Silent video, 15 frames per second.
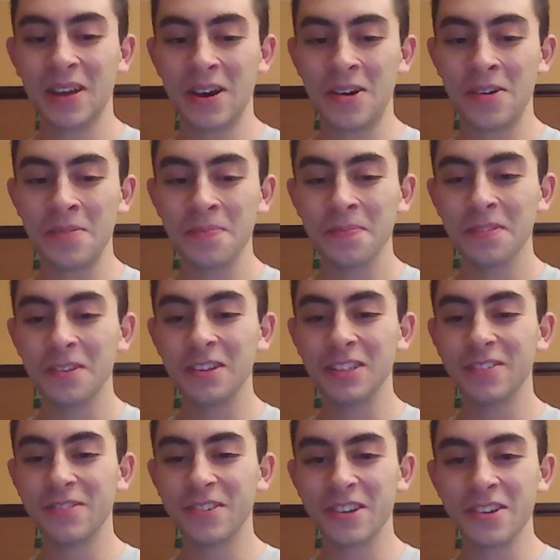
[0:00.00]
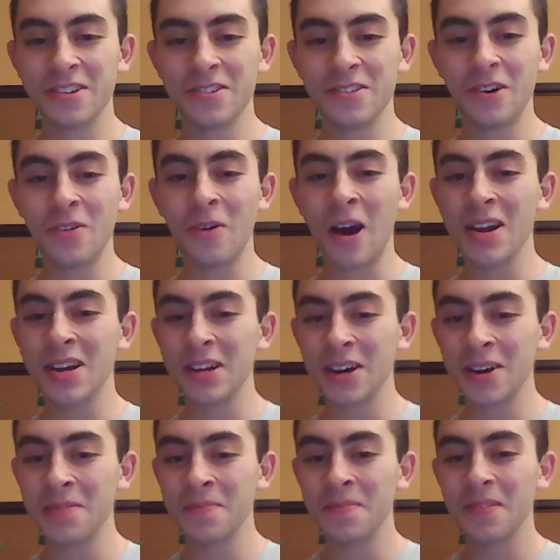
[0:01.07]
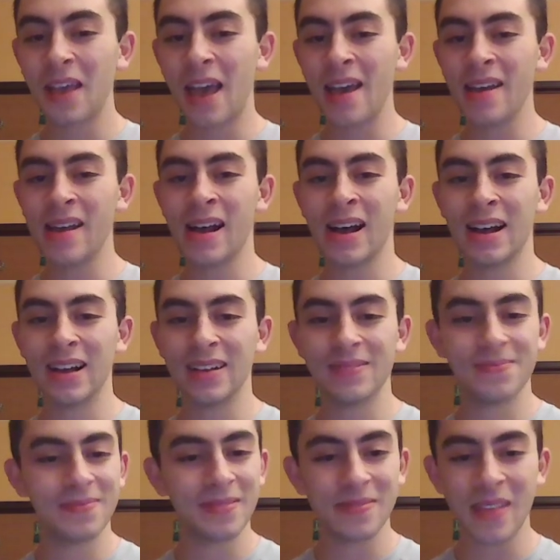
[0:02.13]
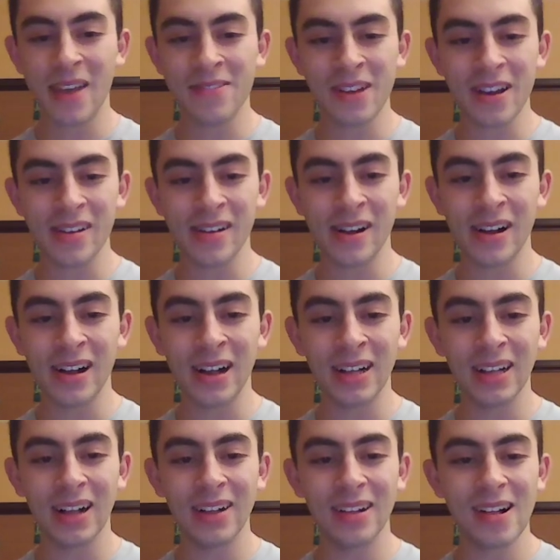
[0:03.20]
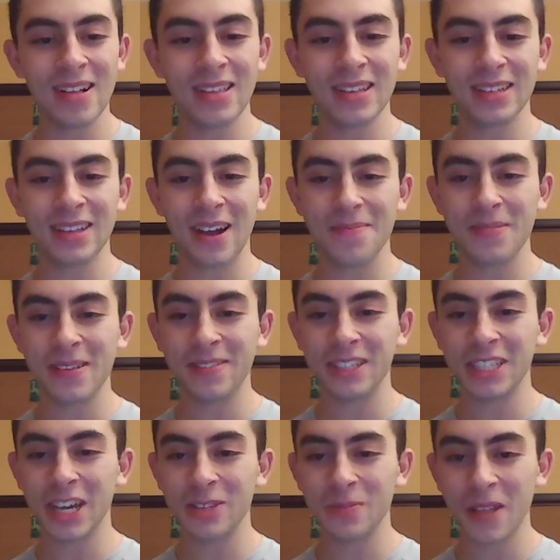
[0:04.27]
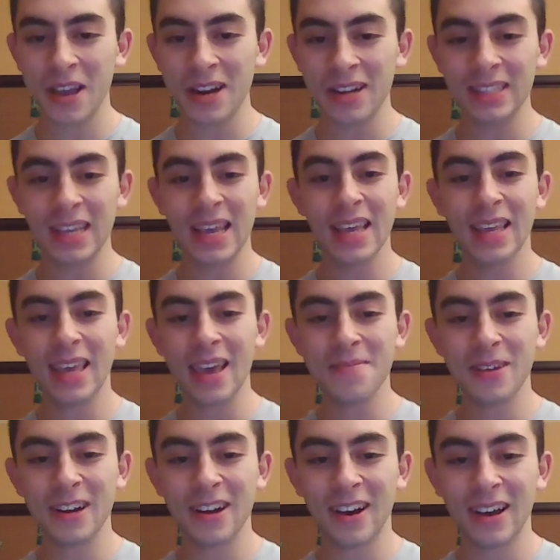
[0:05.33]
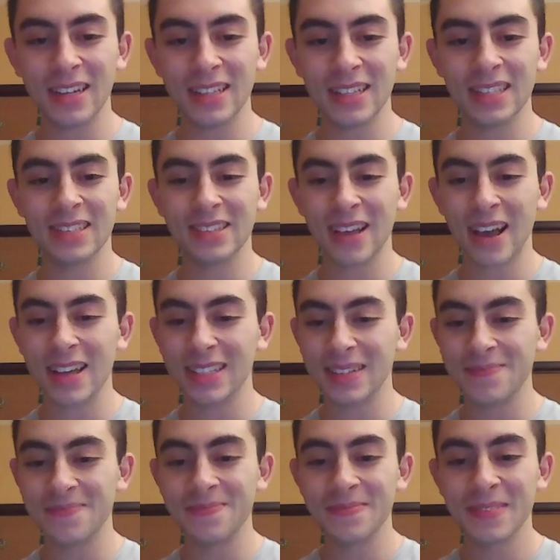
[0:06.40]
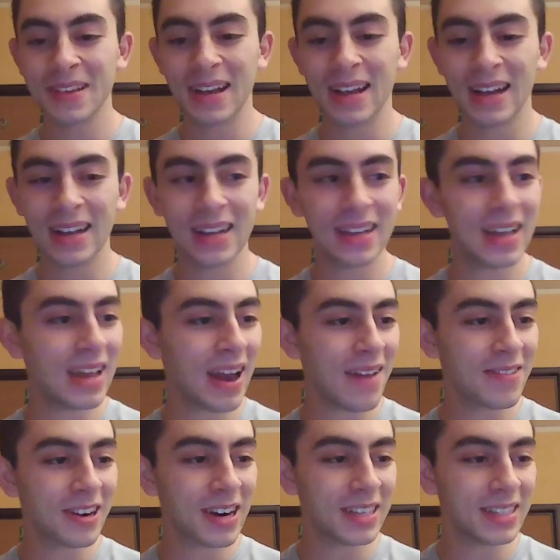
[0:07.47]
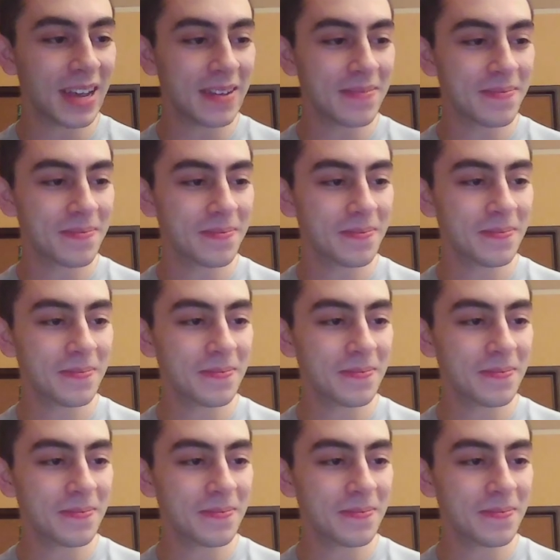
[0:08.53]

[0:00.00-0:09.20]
So Christopher Yoo, Awonder, all their top level chess players, Gambit on. This is awesome, and have a great day.